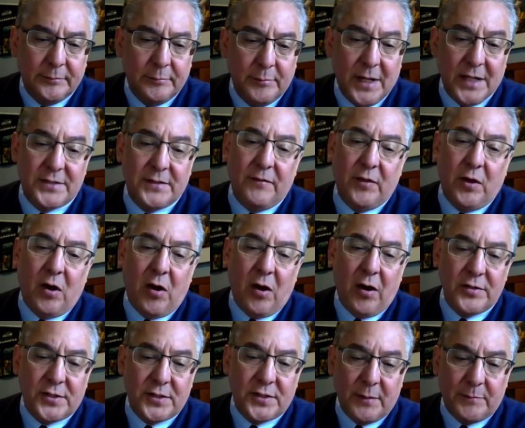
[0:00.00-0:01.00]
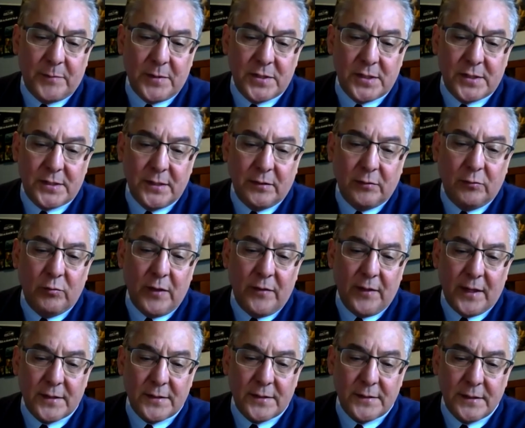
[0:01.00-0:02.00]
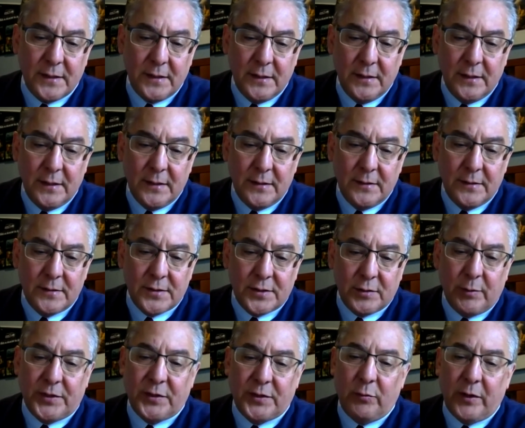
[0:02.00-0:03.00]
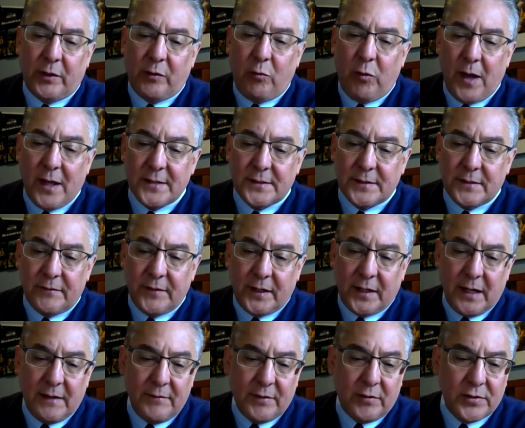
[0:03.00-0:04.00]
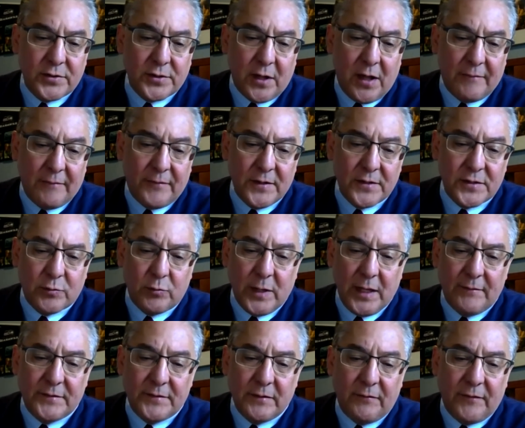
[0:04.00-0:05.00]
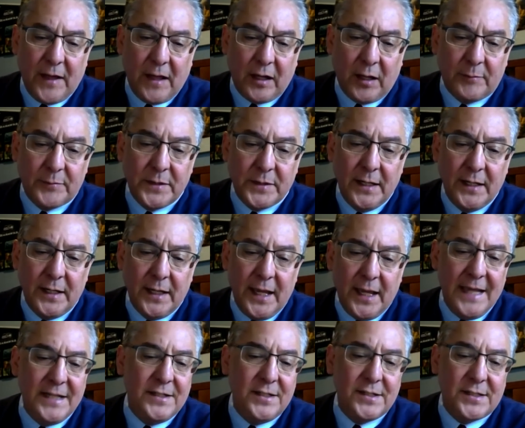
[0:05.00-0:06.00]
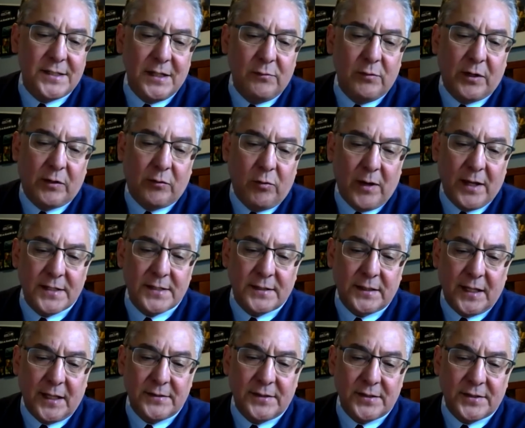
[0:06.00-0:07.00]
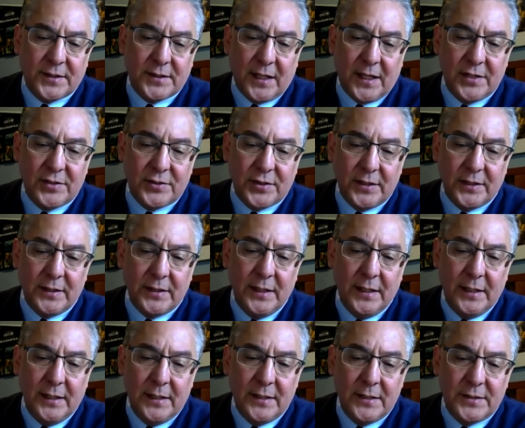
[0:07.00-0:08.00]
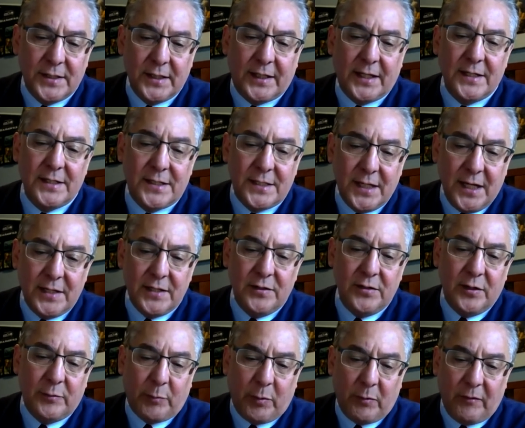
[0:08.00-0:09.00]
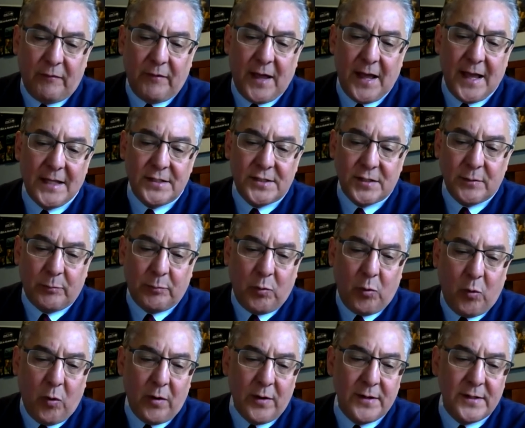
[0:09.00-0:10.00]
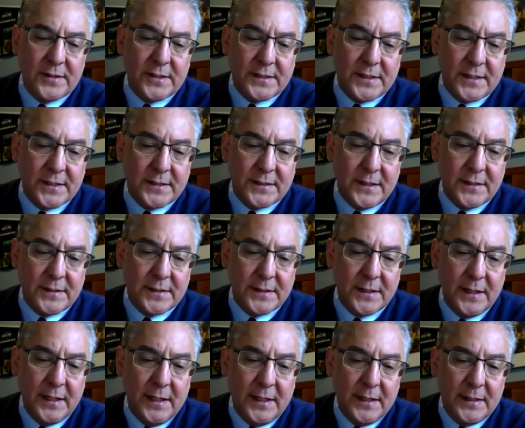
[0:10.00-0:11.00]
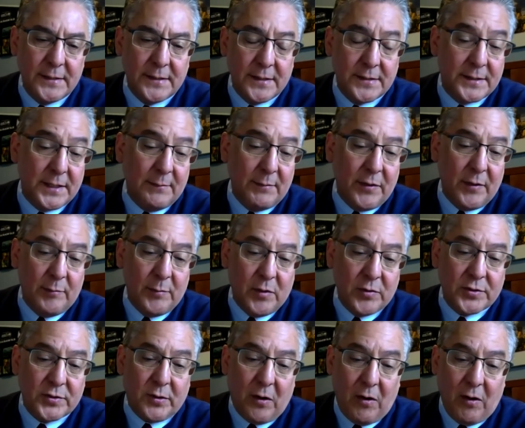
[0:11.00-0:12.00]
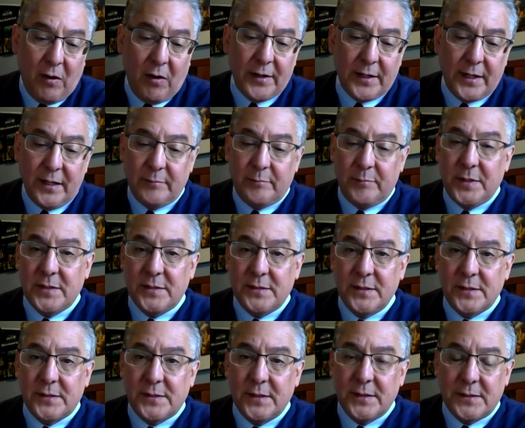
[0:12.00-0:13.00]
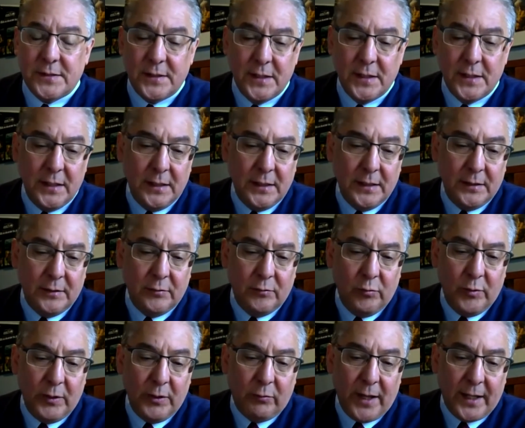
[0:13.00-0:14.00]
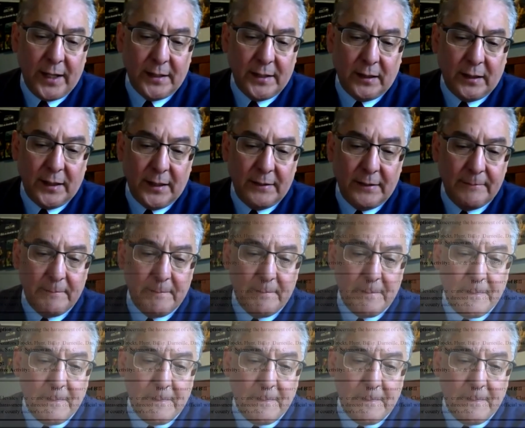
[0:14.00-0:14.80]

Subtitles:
Much of the hardship is still with us. So at the request of the governor's office, we have developed agency request legislation to continue to provide support and assistance to some of the most hard-hit businesses we regulate.